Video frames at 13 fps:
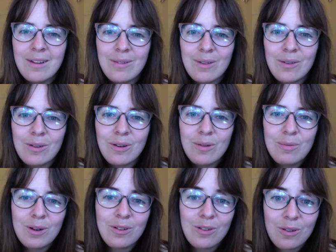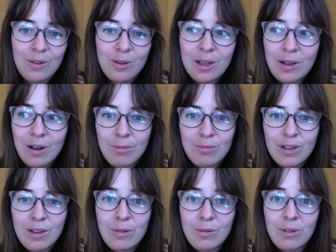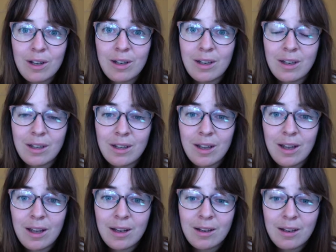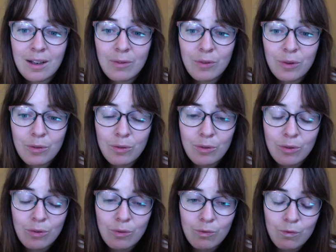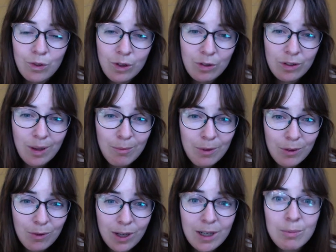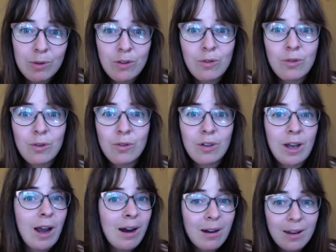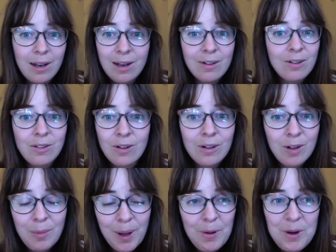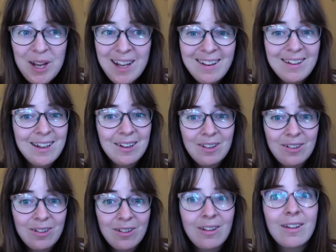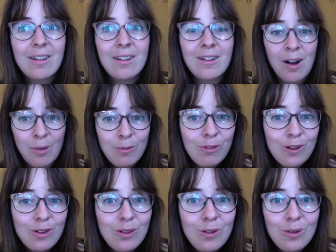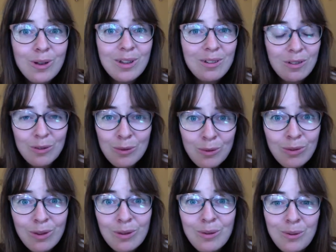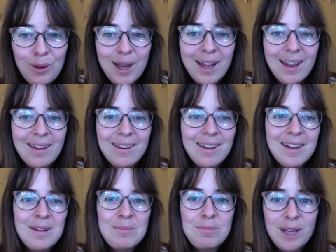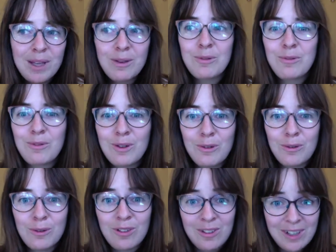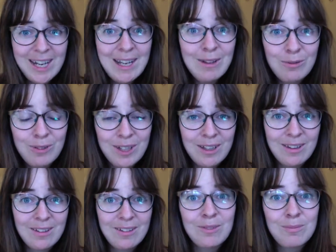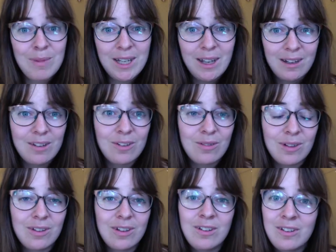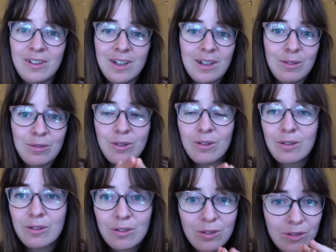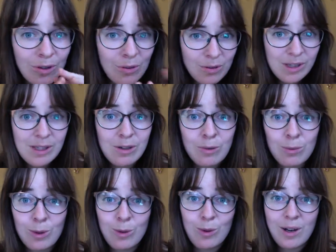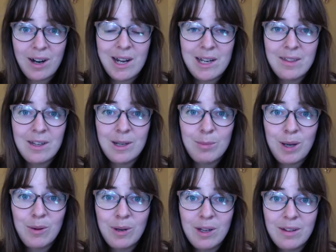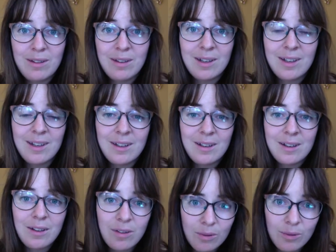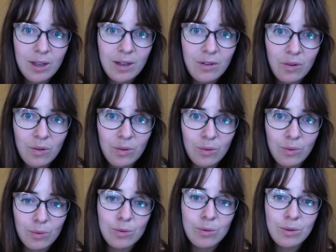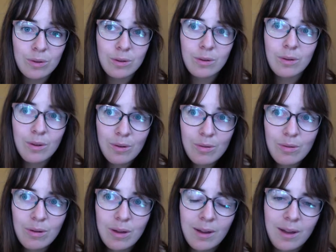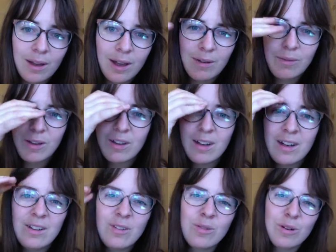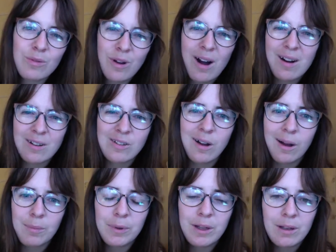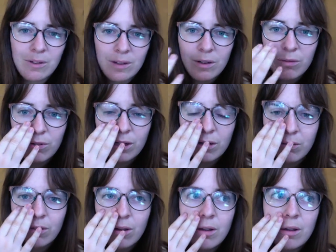with so much, okay, come when you're ready. And if you feel somewhat ready but you feel scared, let us talk about it. Let us comfort you and soothe you and make you feel safe in making this transition. And if you totally don't want to hear anything about it, that's okay too, you know? I mean, and it's sort of a hard job, because if we